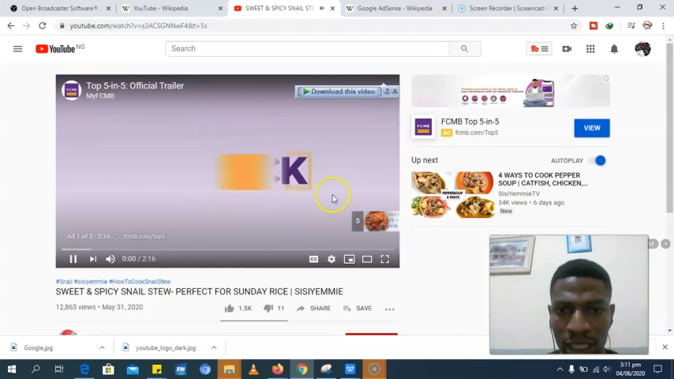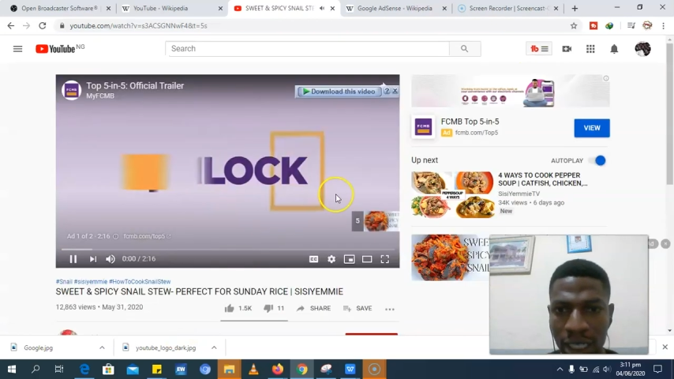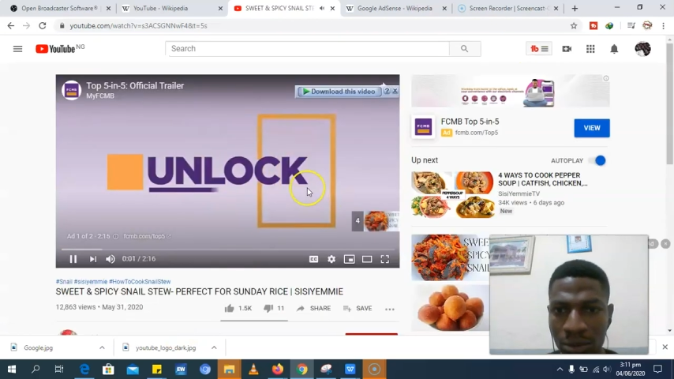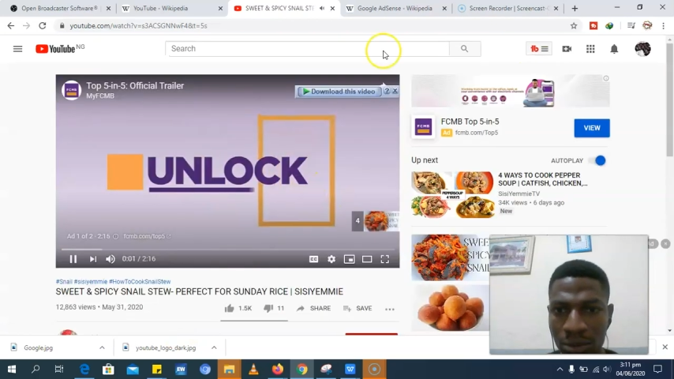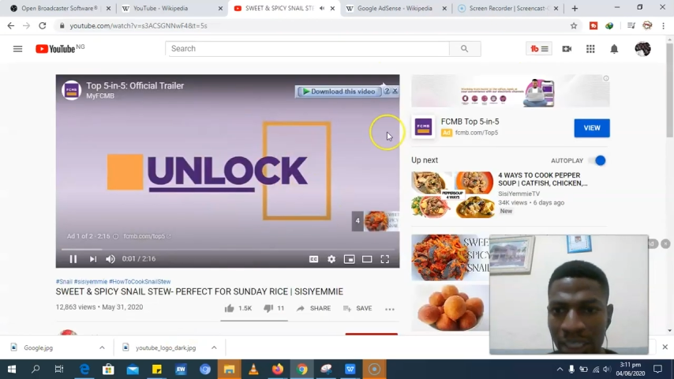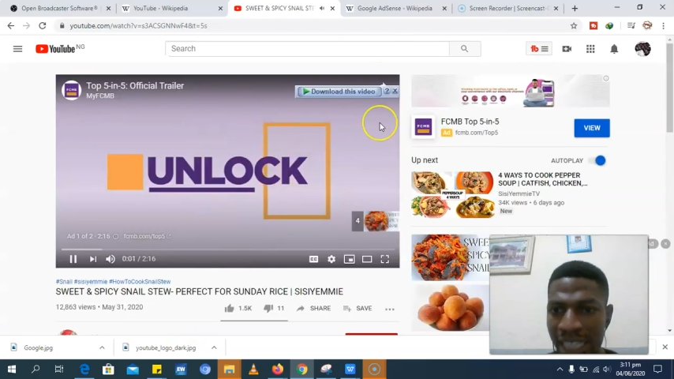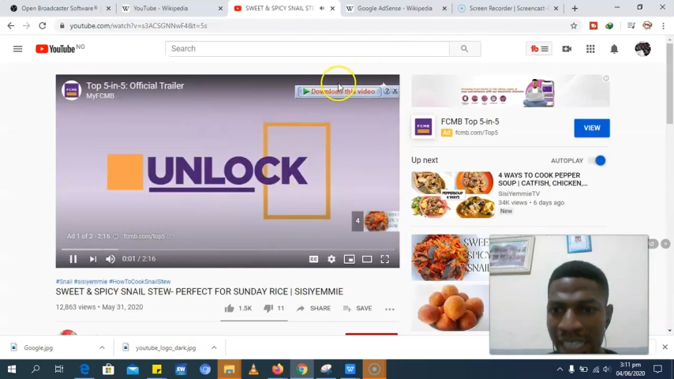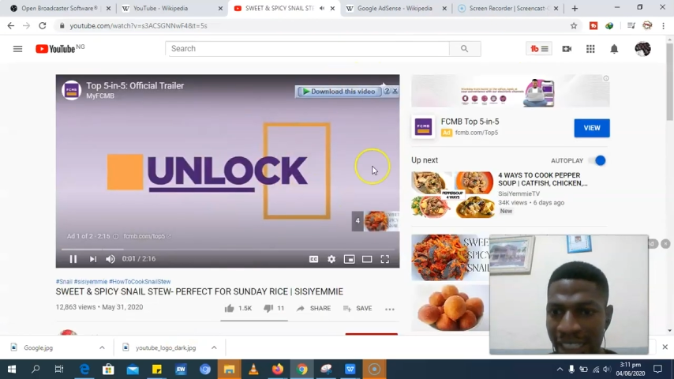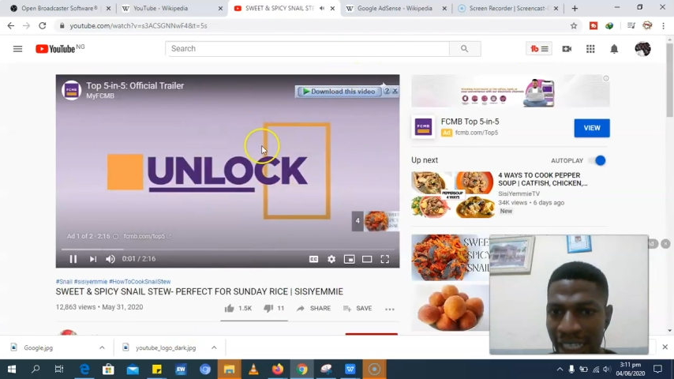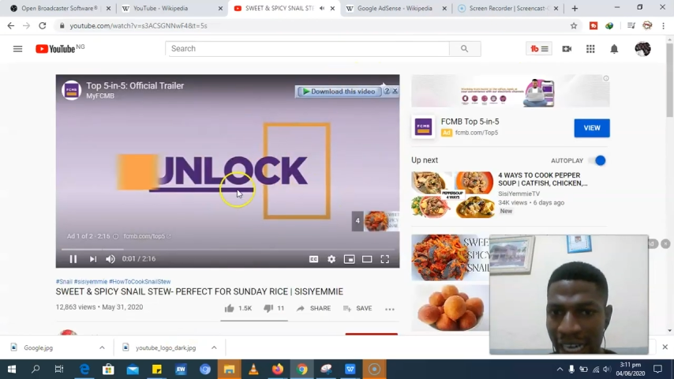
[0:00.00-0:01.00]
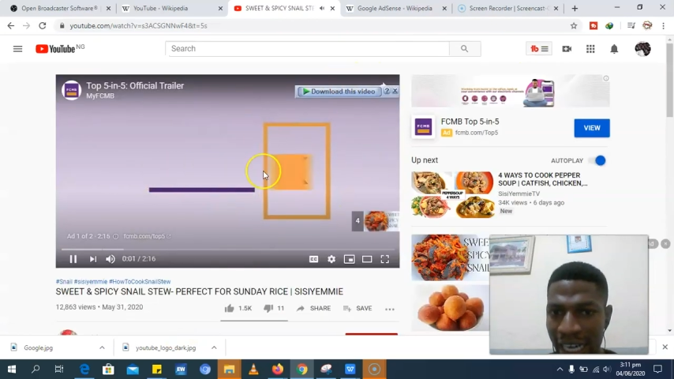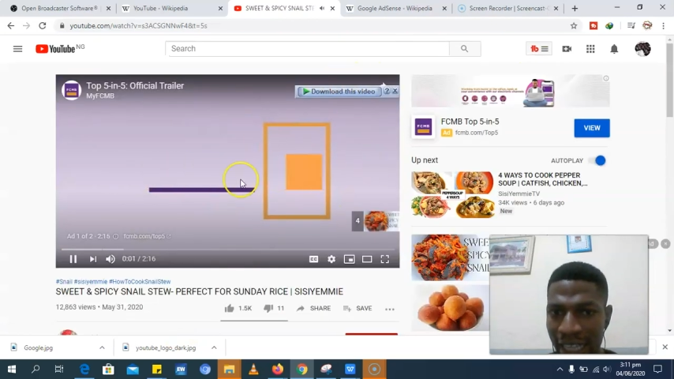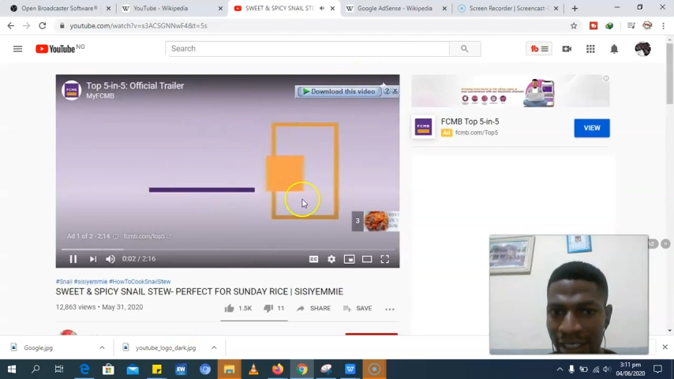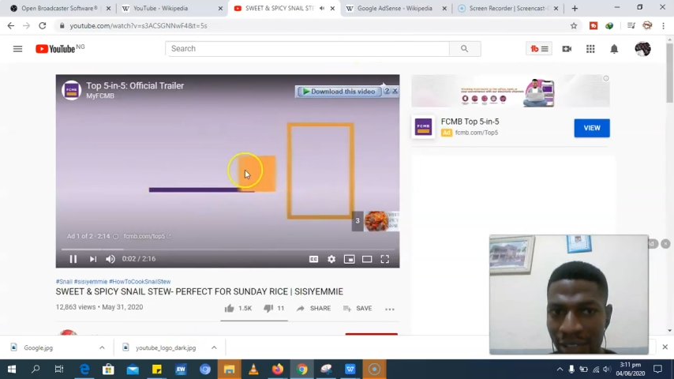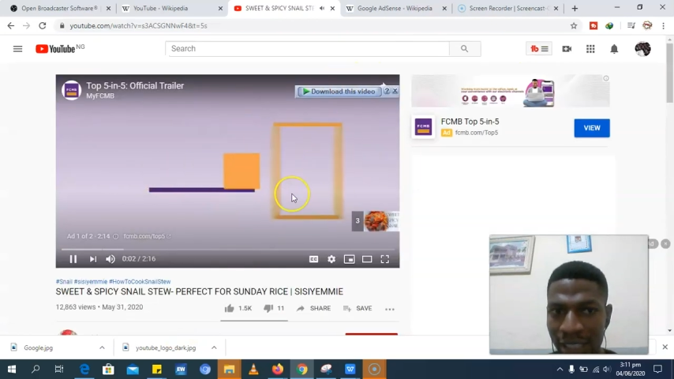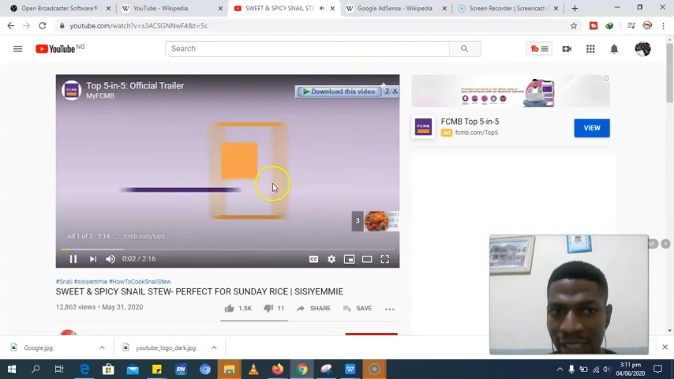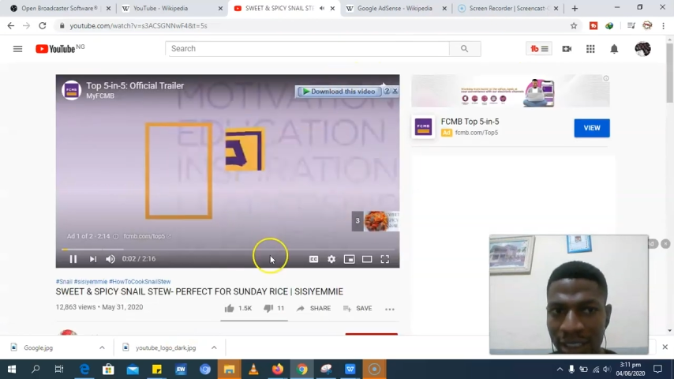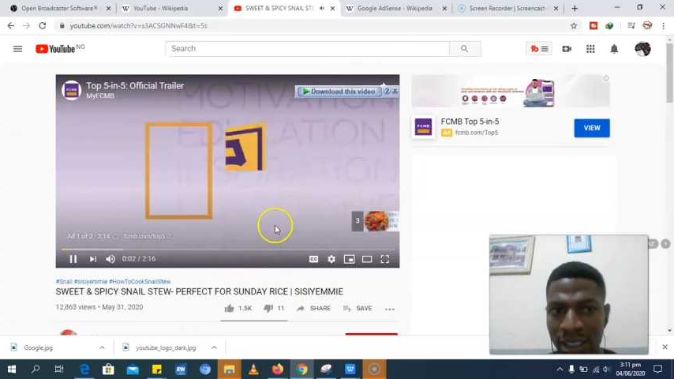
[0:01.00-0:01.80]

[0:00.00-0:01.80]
Now, here is an ad, right?